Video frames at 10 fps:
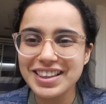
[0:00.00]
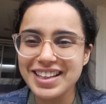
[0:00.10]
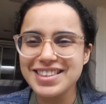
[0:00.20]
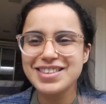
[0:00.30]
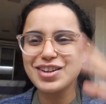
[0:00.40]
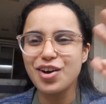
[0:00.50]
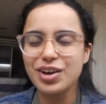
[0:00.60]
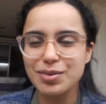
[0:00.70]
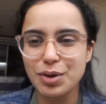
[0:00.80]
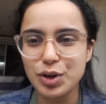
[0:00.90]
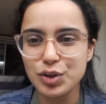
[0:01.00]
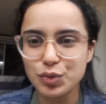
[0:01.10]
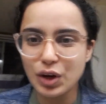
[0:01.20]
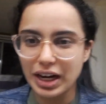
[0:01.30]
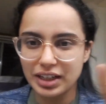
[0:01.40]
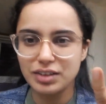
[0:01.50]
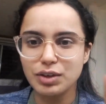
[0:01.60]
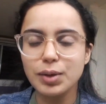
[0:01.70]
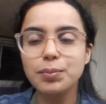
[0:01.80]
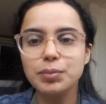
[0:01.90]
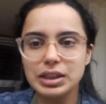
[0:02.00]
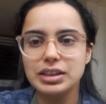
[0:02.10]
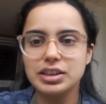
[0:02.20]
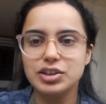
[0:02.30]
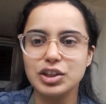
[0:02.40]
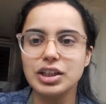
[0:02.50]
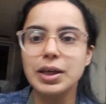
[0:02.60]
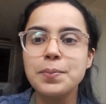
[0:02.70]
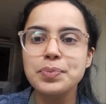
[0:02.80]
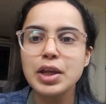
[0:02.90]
let's talk about why did we build it really.